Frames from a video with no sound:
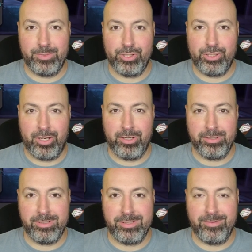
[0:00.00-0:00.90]

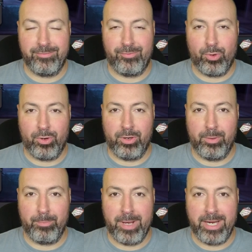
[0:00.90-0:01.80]
shards
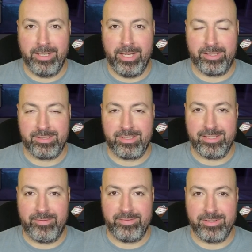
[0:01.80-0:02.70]
for my next
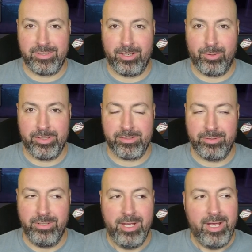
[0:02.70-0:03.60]
seven star
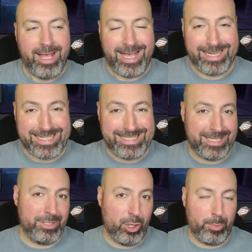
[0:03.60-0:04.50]
crystal and i
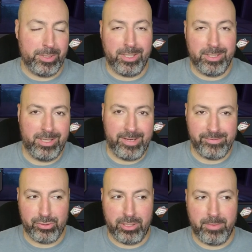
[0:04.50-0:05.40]
didn't open it on the
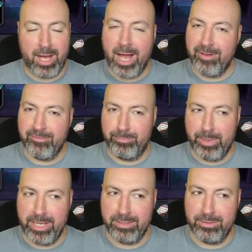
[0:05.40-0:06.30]
live stream i've
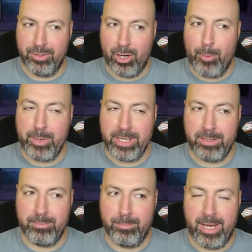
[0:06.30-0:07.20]
been
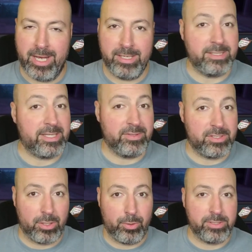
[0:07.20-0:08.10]
opening my seven
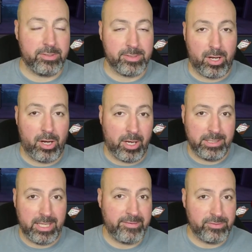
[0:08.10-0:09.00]
star crystals
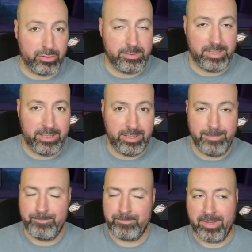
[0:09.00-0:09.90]
on live streams
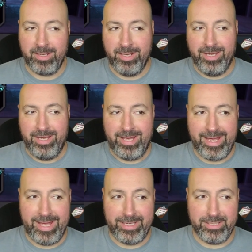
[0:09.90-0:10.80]
lately
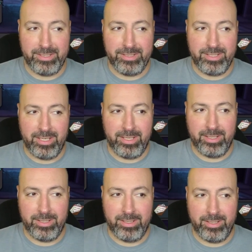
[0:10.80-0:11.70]
and
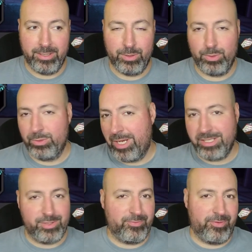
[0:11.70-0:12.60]
uh, i
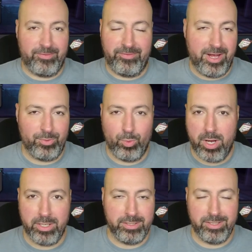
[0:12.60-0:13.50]
just for fun
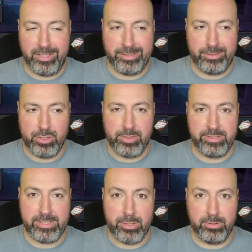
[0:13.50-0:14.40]
wanted to like do
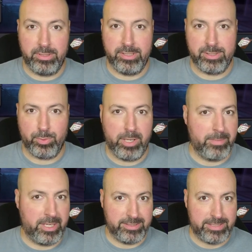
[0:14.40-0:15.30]
it secretly this way
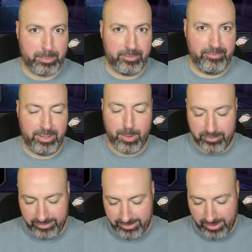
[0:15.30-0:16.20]
and separate video
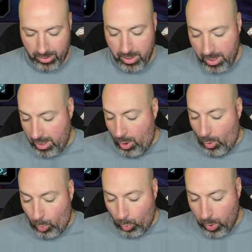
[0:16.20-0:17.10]
out of it so
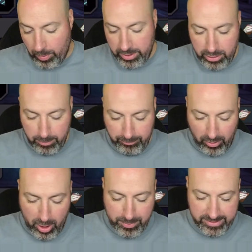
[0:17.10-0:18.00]
what we're going to do
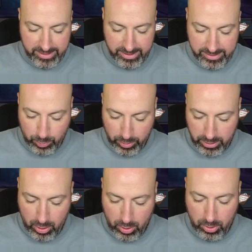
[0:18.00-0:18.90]
before I open this is we're going
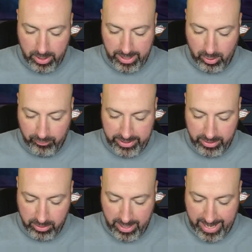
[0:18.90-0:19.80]
to go over
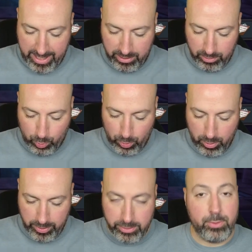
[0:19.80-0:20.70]
here and we're
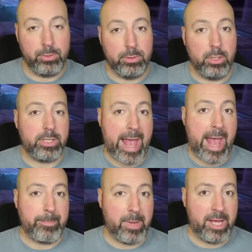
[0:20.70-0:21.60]
going to look
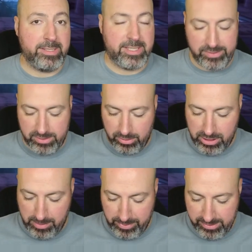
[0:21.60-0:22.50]
at my seven star
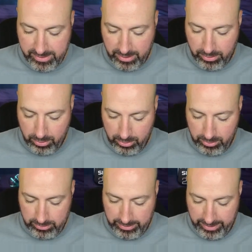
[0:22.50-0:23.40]
champions that I
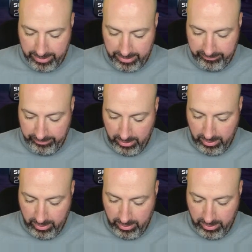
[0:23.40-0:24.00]
currently have.